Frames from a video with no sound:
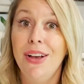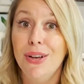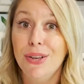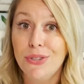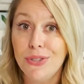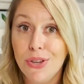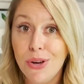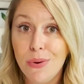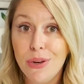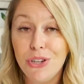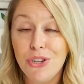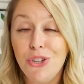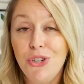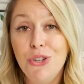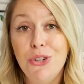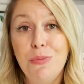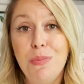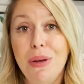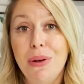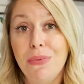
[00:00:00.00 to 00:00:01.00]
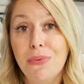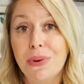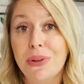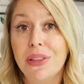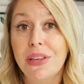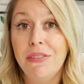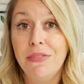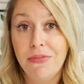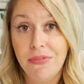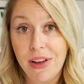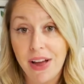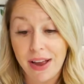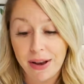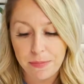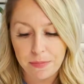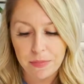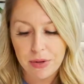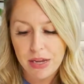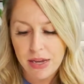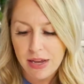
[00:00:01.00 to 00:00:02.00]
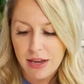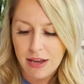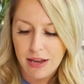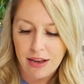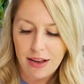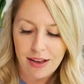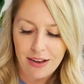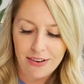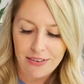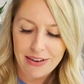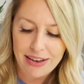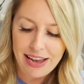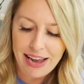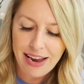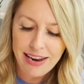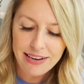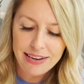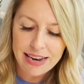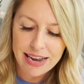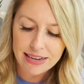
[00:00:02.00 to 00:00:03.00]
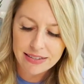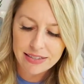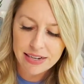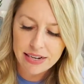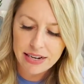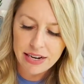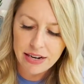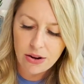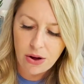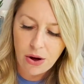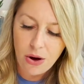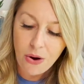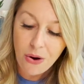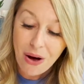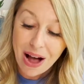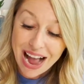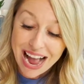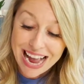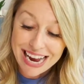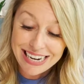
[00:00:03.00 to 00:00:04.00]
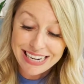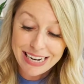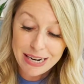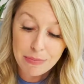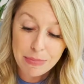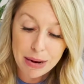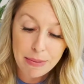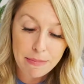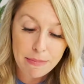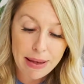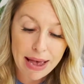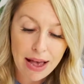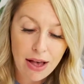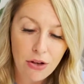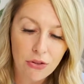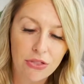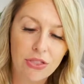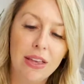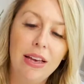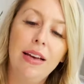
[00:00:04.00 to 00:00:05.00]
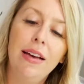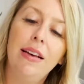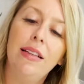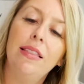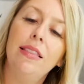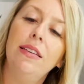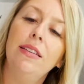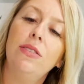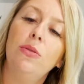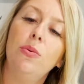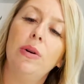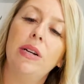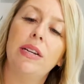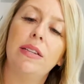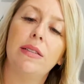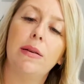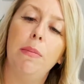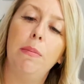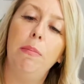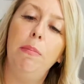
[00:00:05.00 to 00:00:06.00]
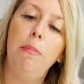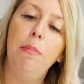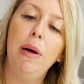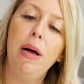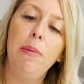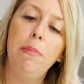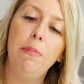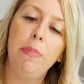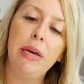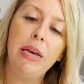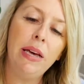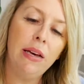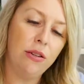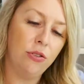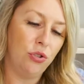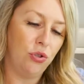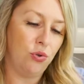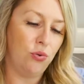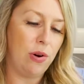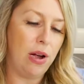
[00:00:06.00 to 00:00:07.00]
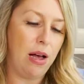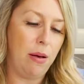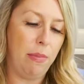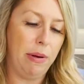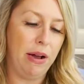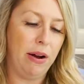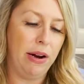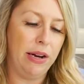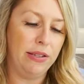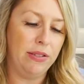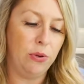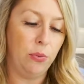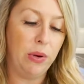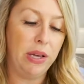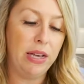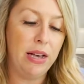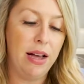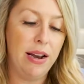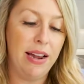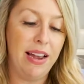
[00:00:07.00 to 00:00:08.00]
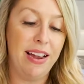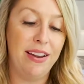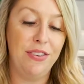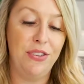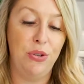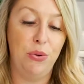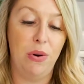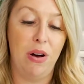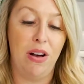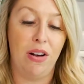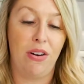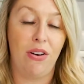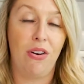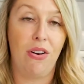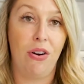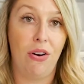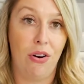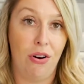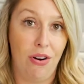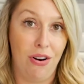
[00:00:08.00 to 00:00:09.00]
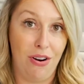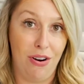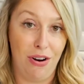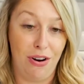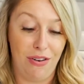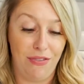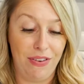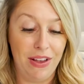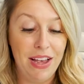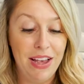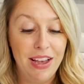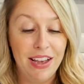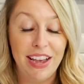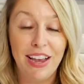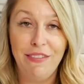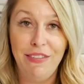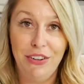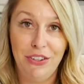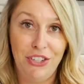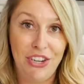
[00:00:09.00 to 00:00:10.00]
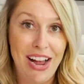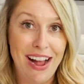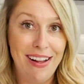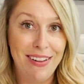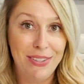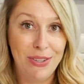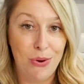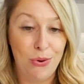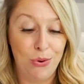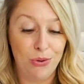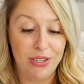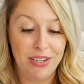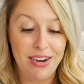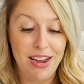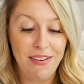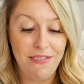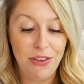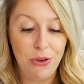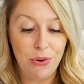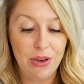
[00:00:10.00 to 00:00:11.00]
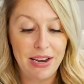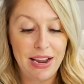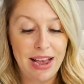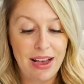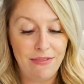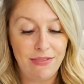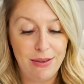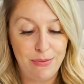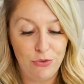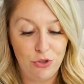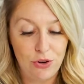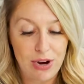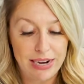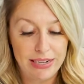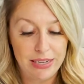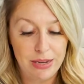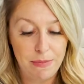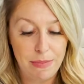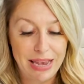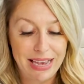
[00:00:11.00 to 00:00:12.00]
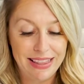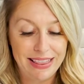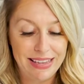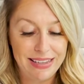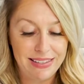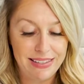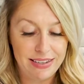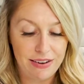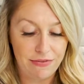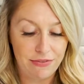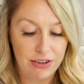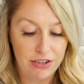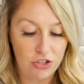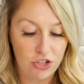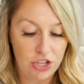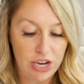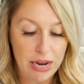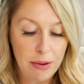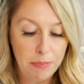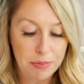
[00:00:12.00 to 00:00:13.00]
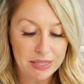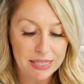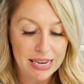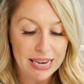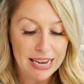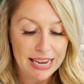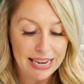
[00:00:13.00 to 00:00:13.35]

So it should be really fun. Okay, next I need my mouth. This one is a bumpy strawberry, so we cut it into a curve. If your child's old enough, you can have them try to make these different shapes.